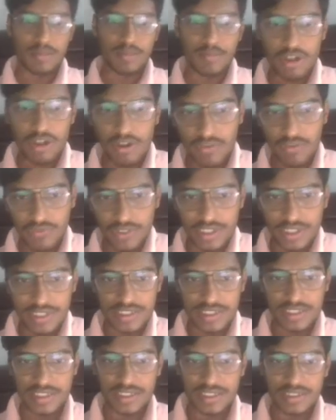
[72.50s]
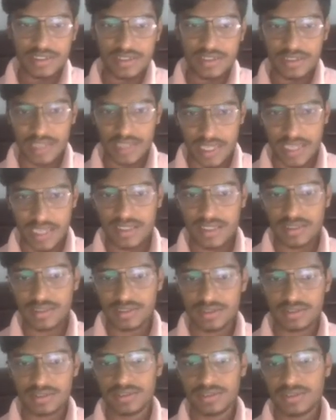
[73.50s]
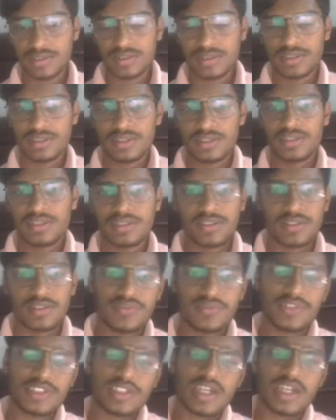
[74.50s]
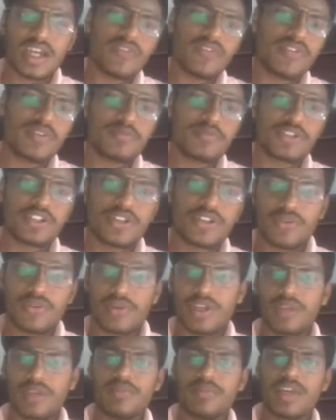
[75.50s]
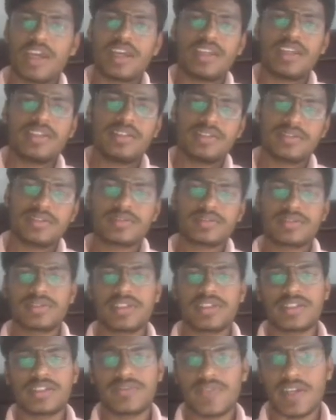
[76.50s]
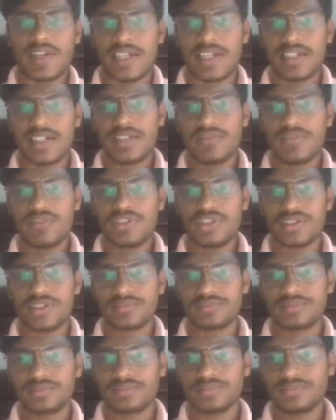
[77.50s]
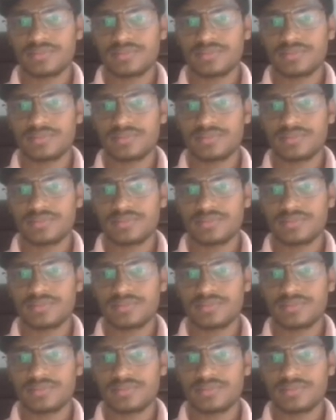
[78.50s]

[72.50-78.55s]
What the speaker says: number of integer x which are from 0 to m and satisfy that equation.